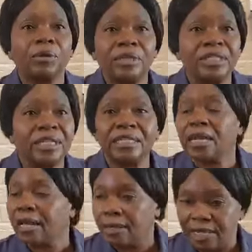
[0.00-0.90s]
Because he
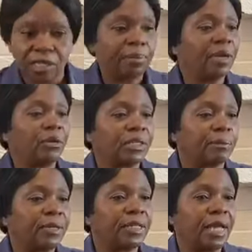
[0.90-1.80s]
says, this man
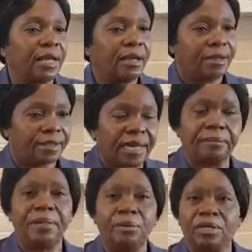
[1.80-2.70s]
was born there,
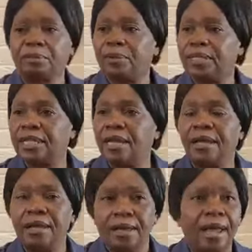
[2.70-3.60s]
that man was born
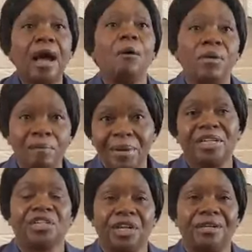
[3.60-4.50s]
there. I will
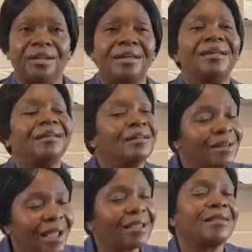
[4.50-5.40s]
mention,
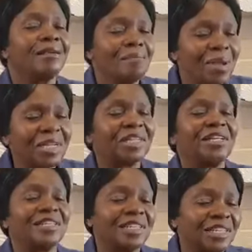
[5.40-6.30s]
like he
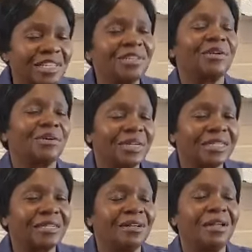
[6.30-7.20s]
mentions the
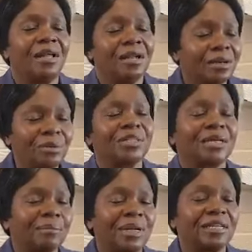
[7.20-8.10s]
genealogy in
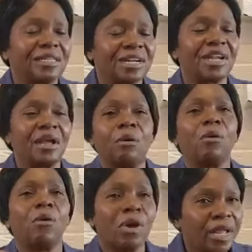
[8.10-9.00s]
Luke chapter 3
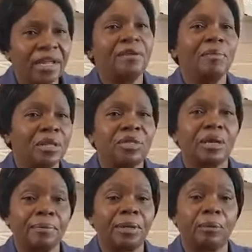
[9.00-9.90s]
or in Matthew
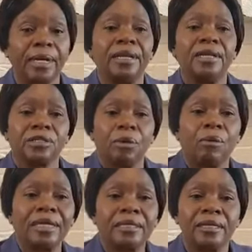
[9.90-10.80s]
chapter 1.
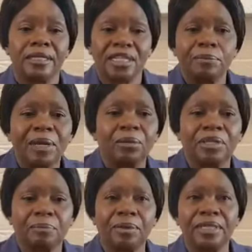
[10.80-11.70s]
So what? This
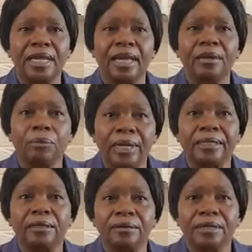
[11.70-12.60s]
man was born there, and
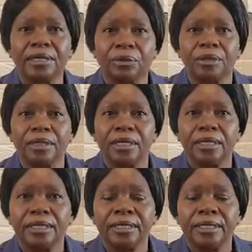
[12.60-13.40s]
what? Read on.